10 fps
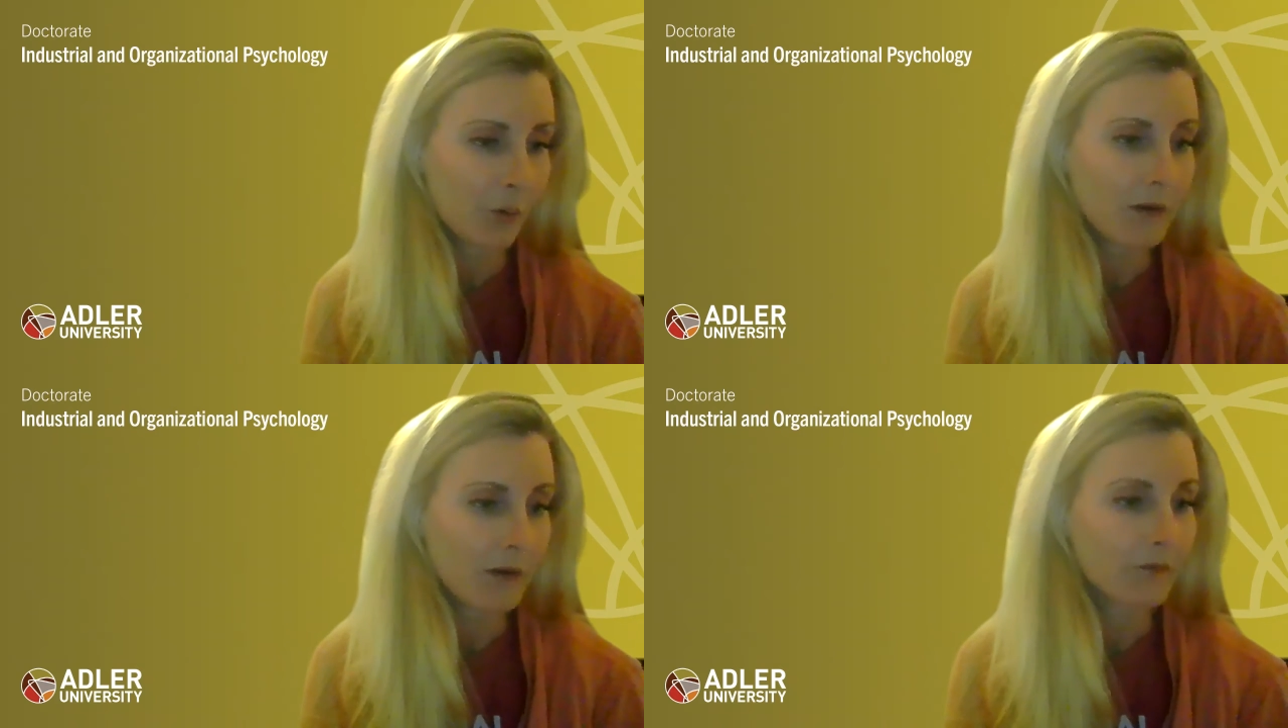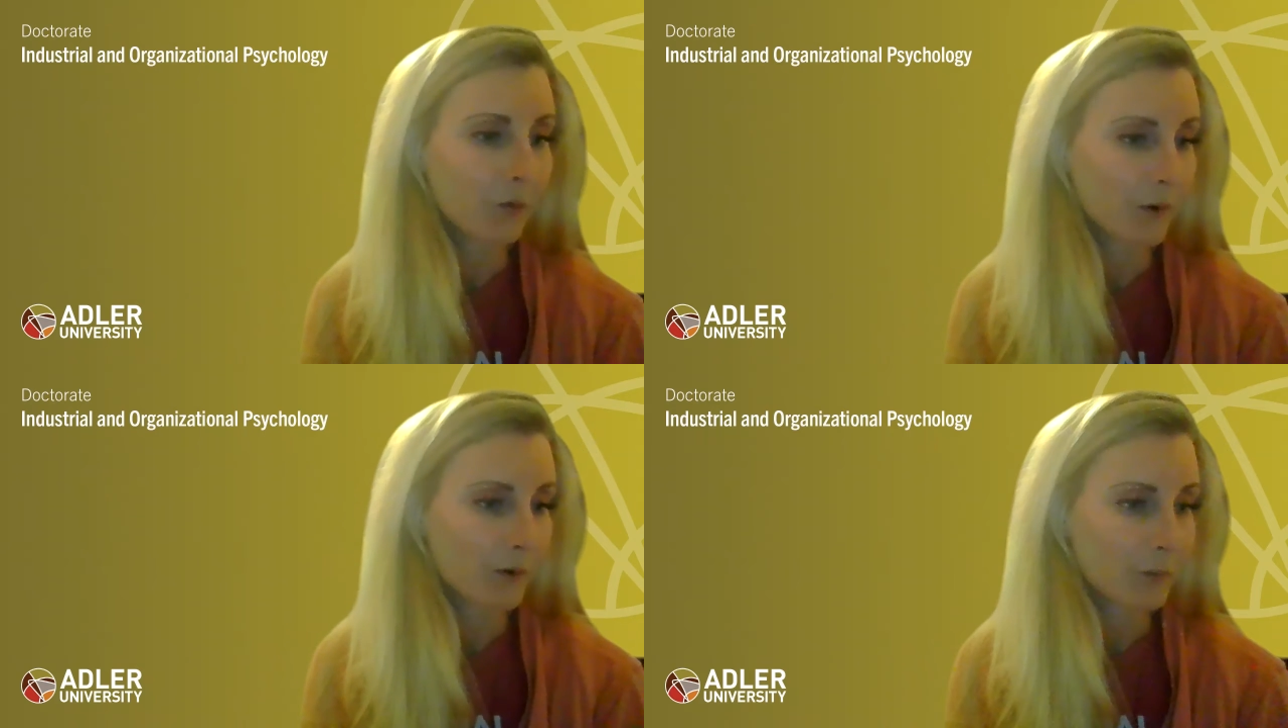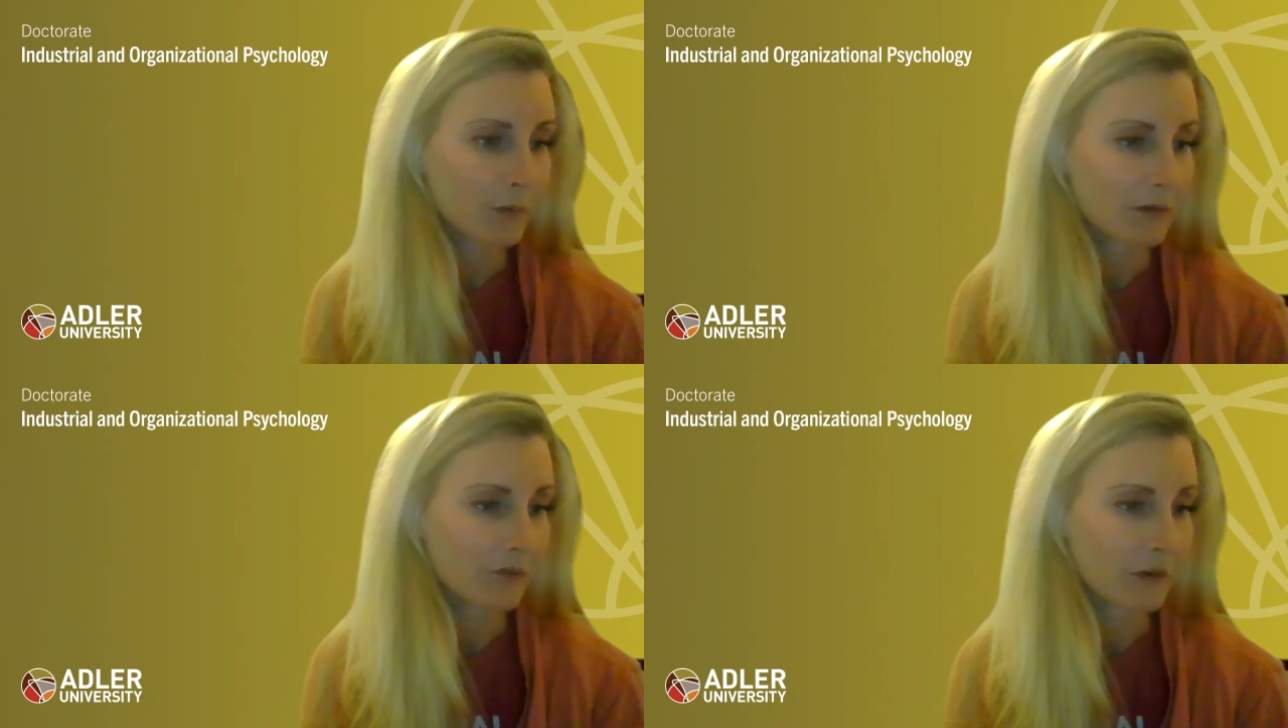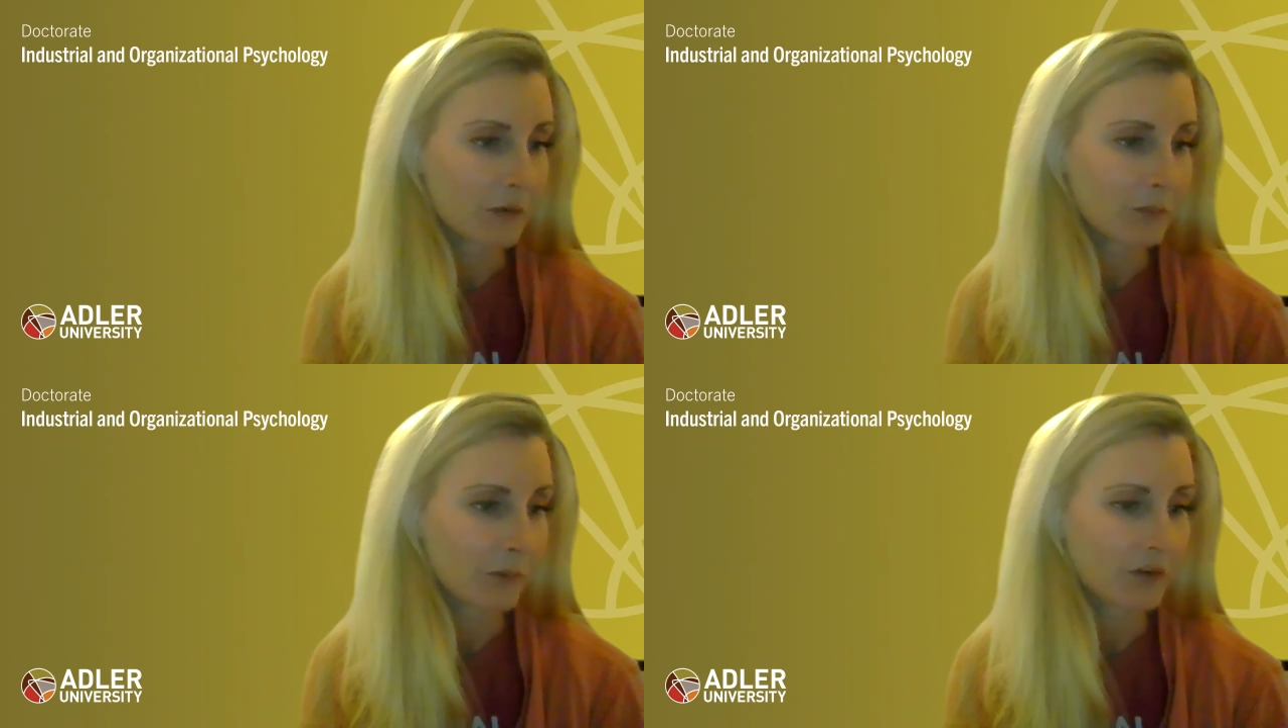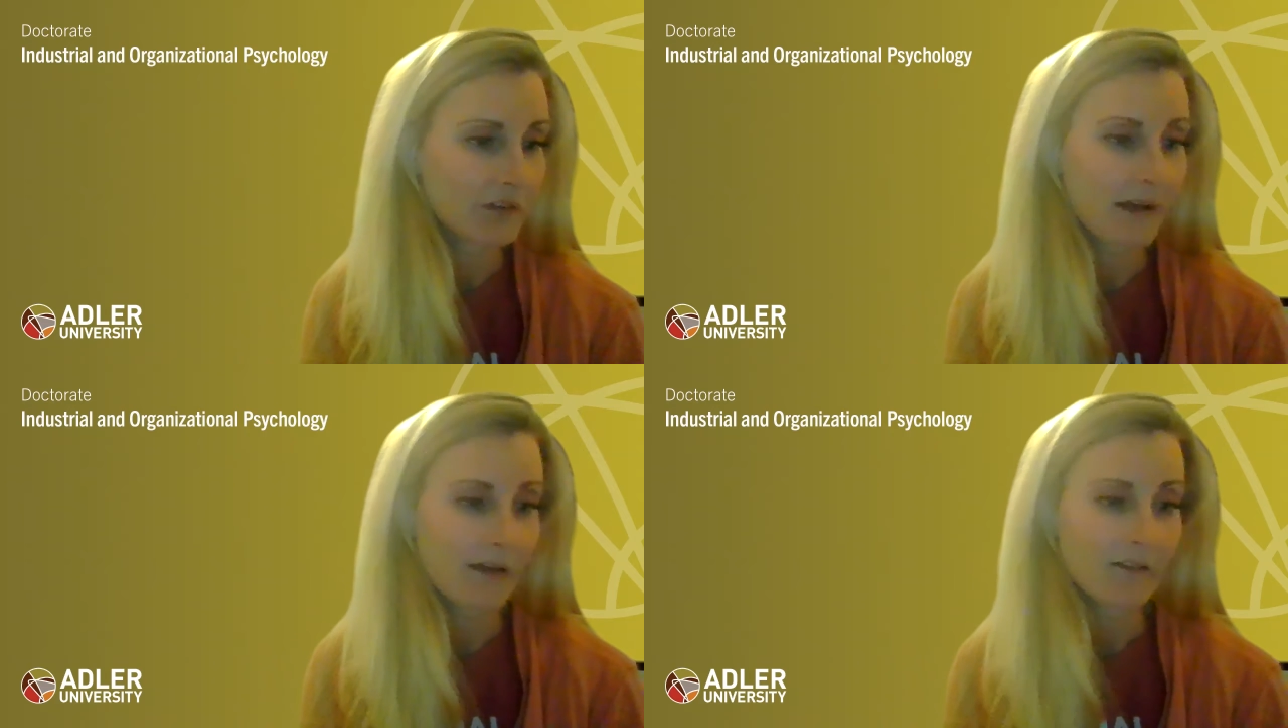Week 4, we reviewed
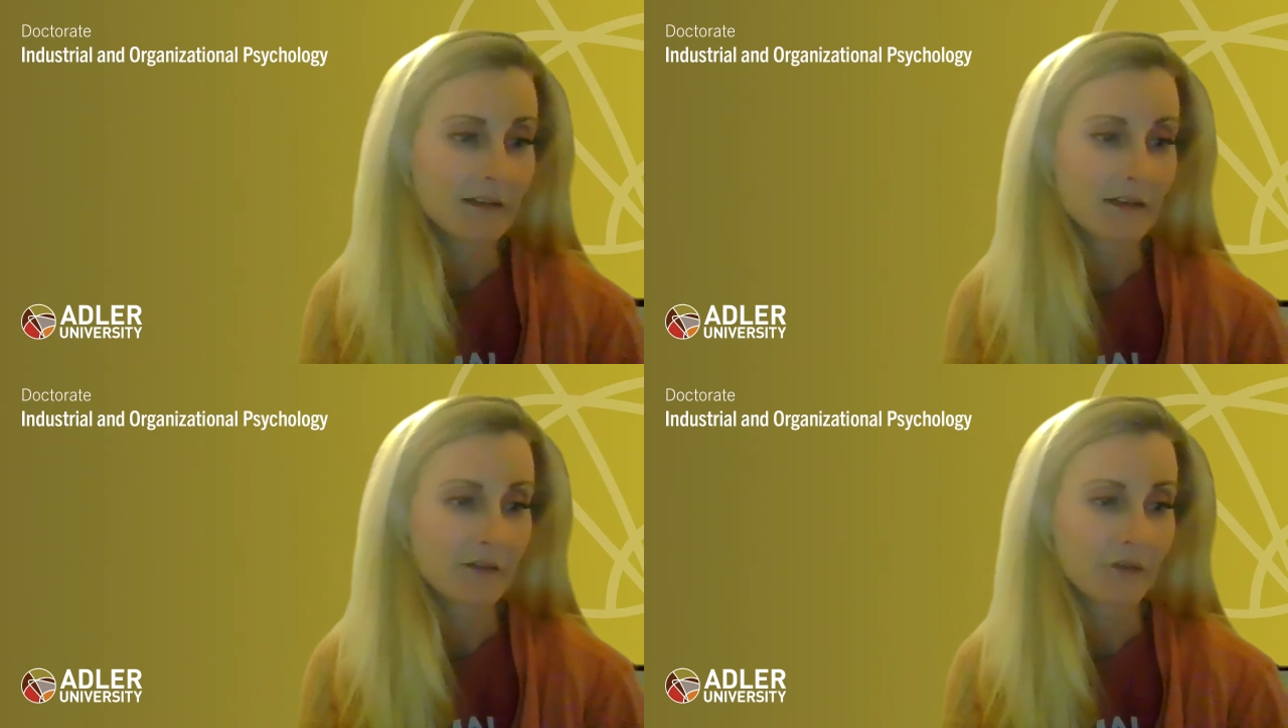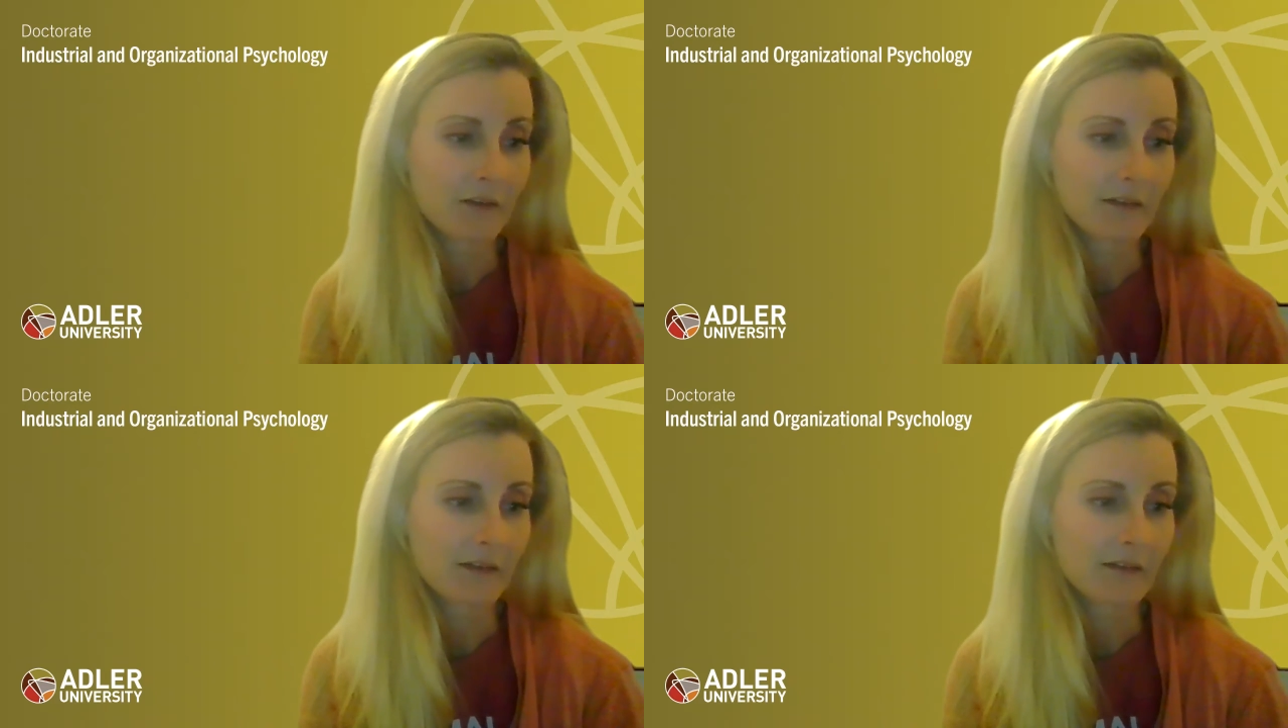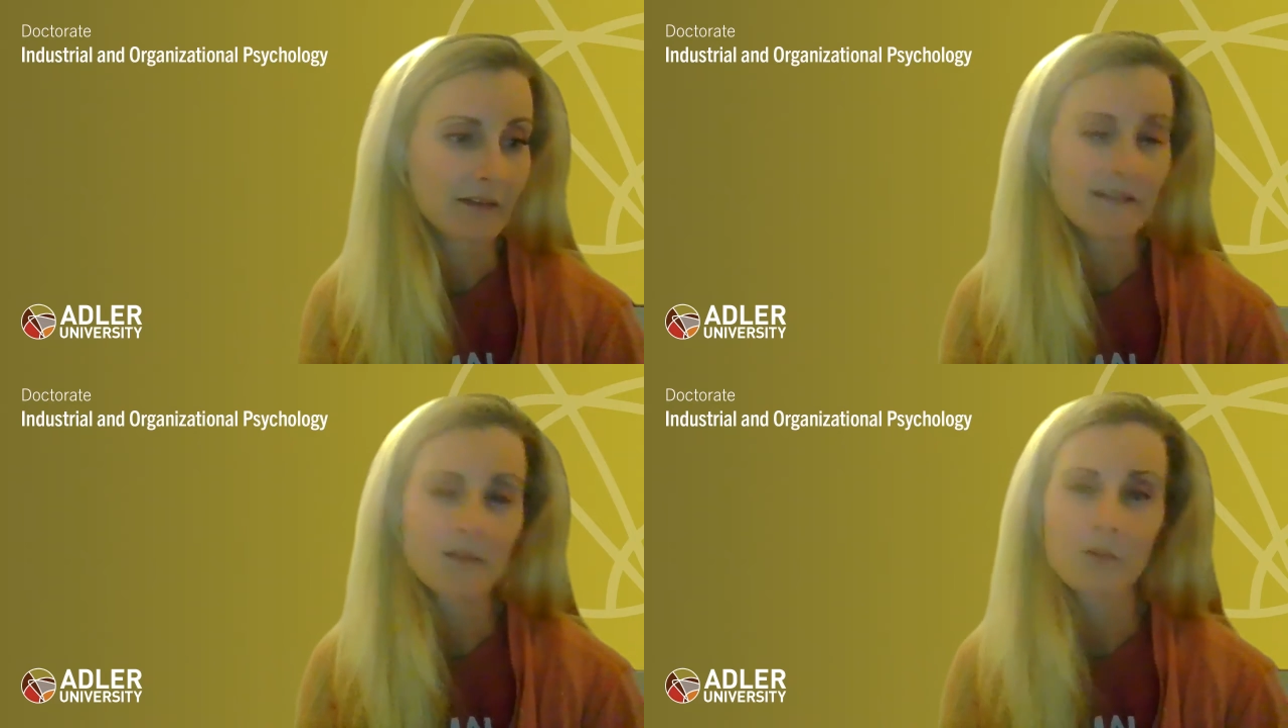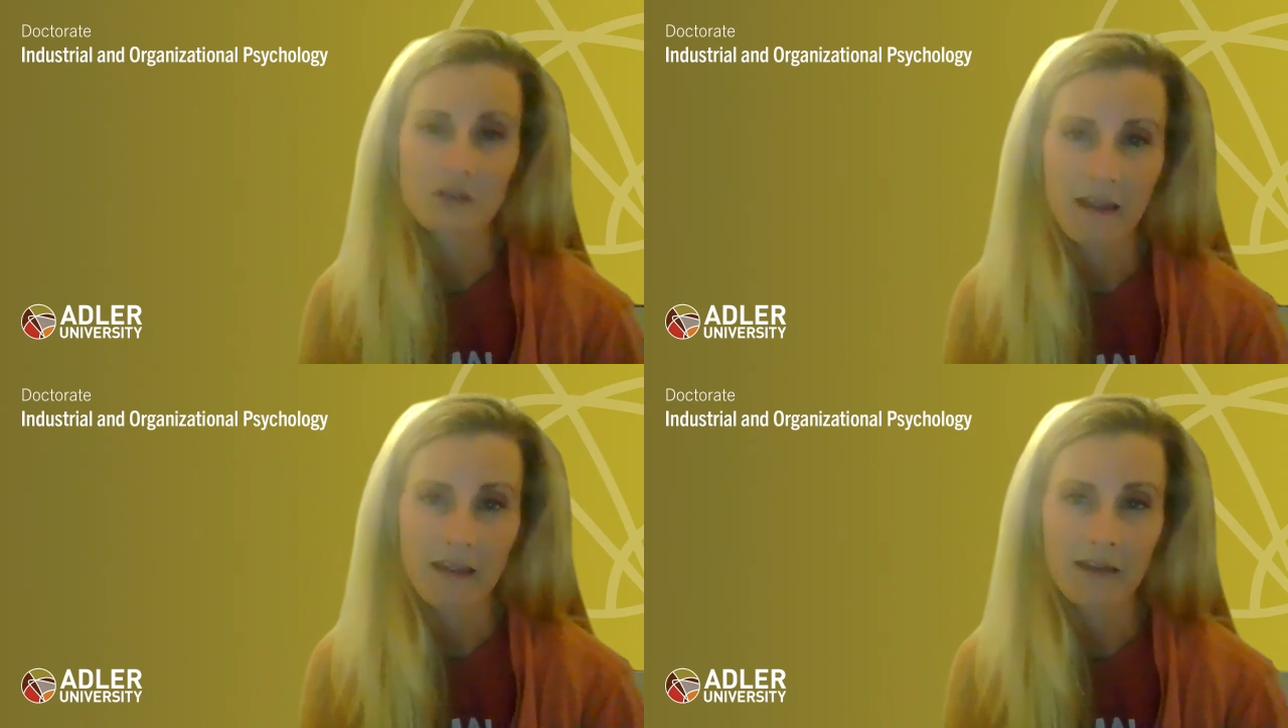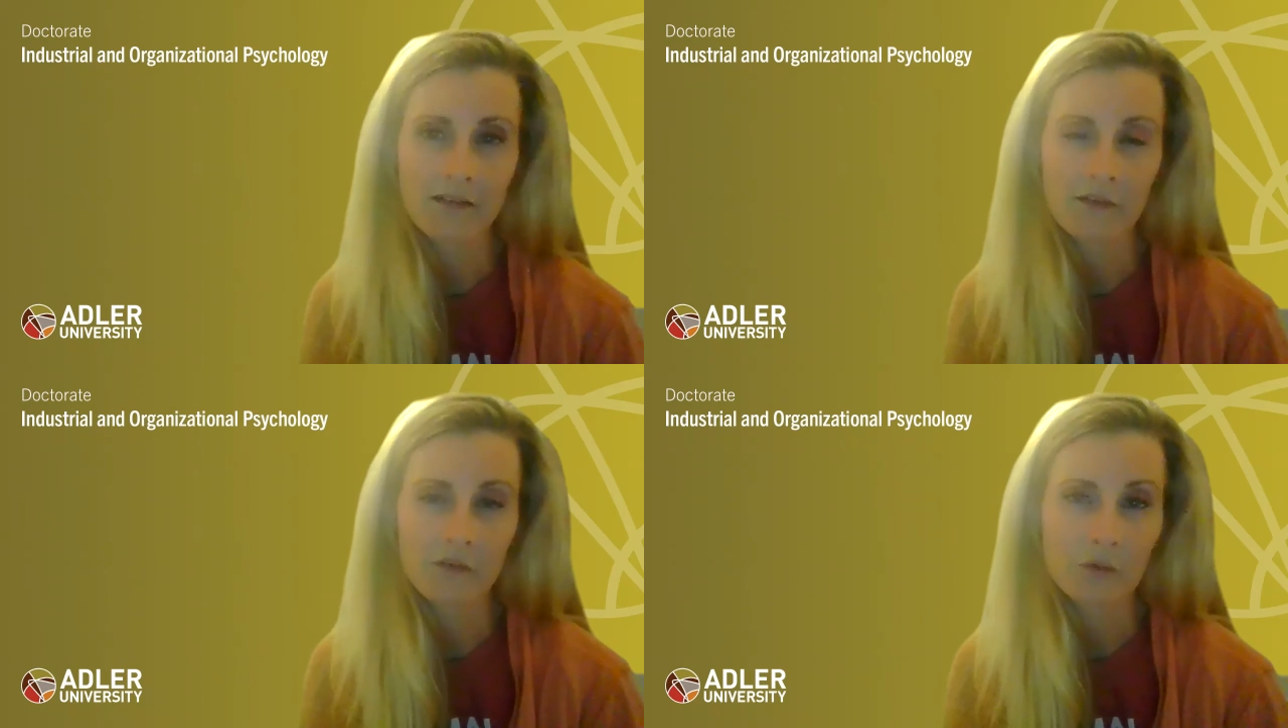personality differences as it
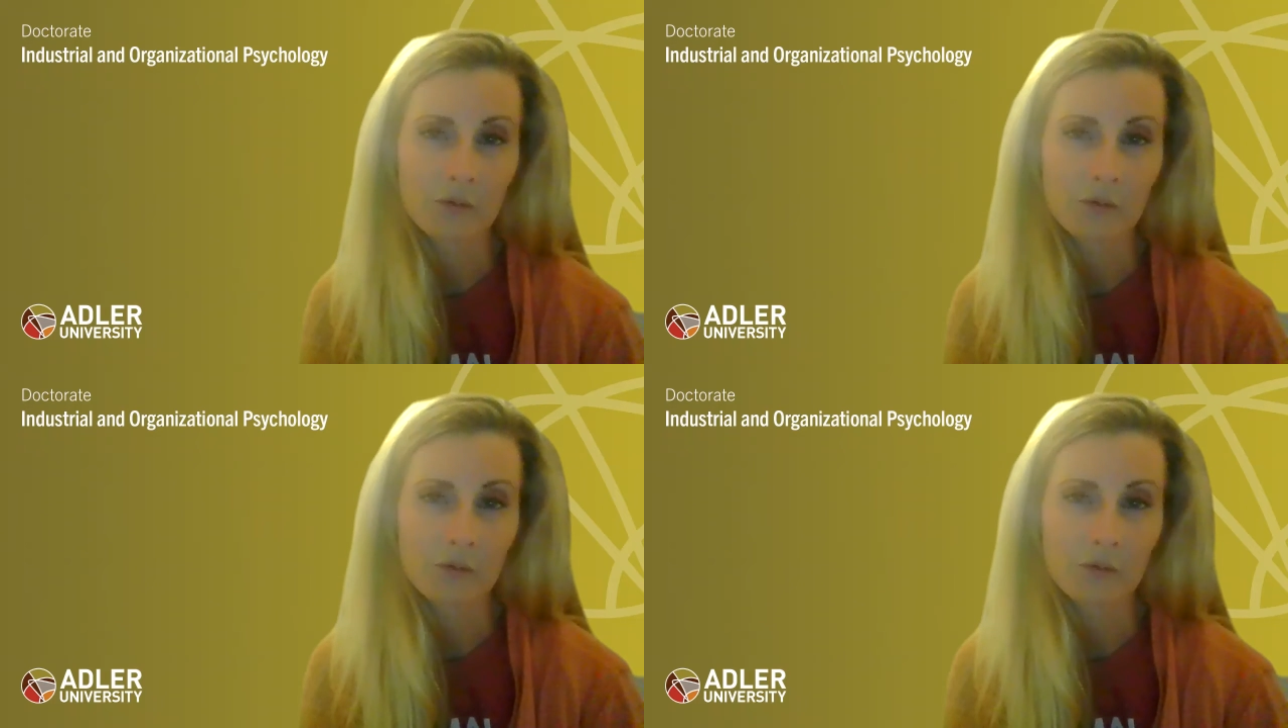pertained